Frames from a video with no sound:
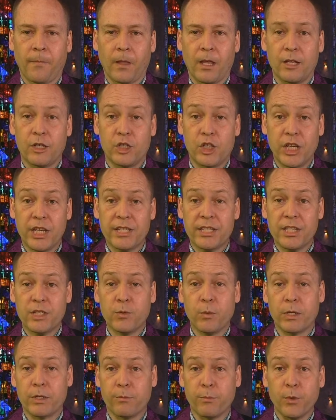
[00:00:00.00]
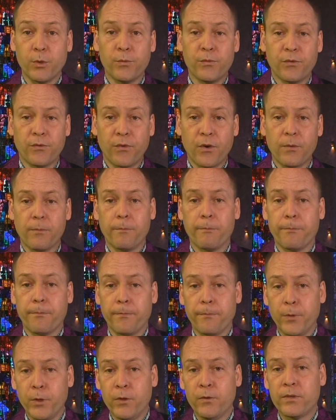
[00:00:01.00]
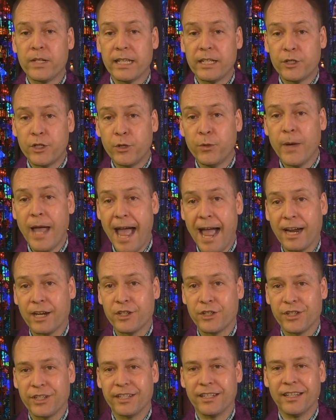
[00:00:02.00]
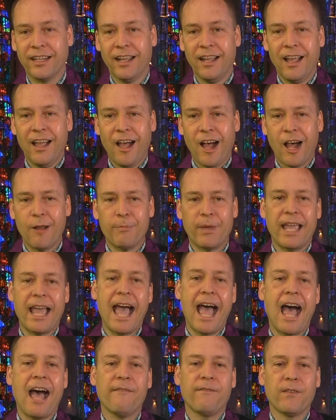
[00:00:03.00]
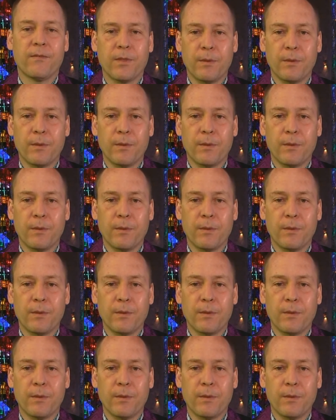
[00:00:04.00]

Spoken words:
Jesus was moved to action on behalf of the